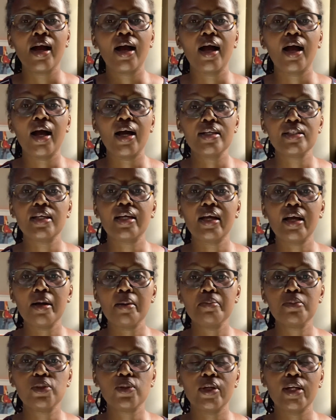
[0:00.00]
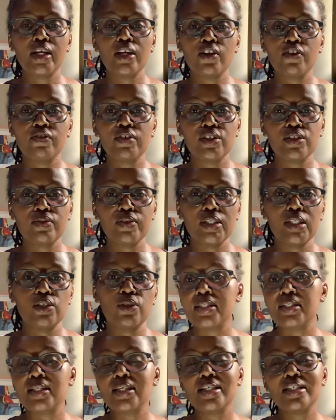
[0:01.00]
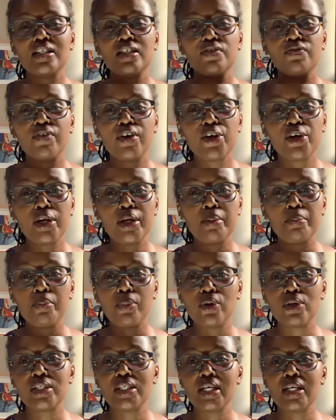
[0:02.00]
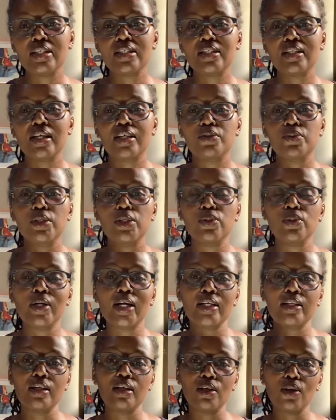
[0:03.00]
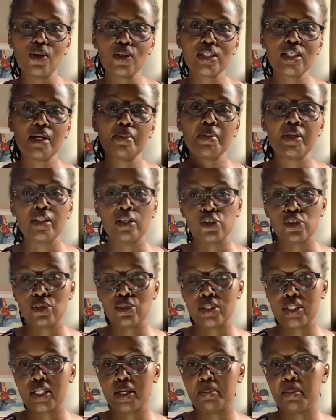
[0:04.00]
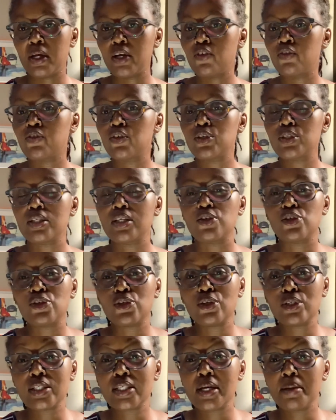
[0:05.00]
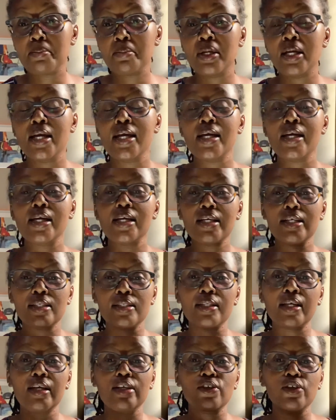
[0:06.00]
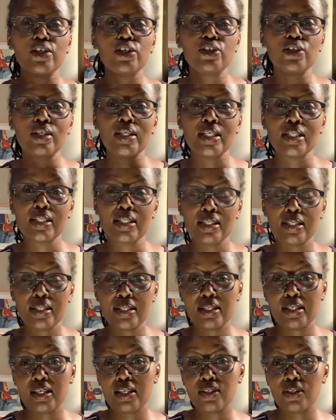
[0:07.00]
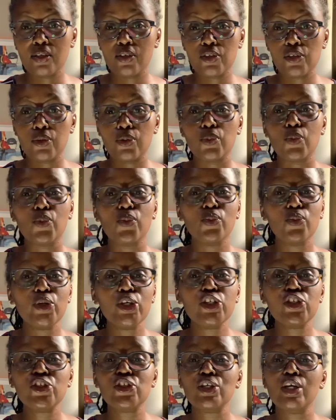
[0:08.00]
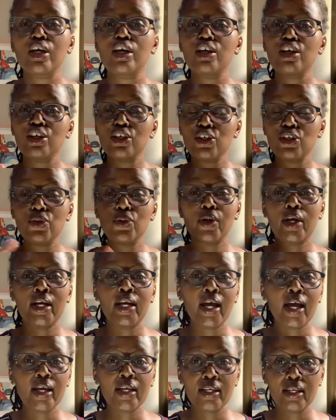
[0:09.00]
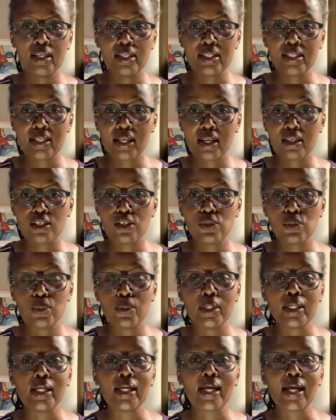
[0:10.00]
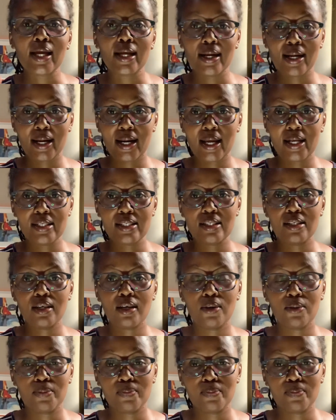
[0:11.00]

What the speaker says: As I come to an end of this video, it is very important that we look at the long term and the short term. And of course, the short term is education and sensitization, which you and I can start doing right now.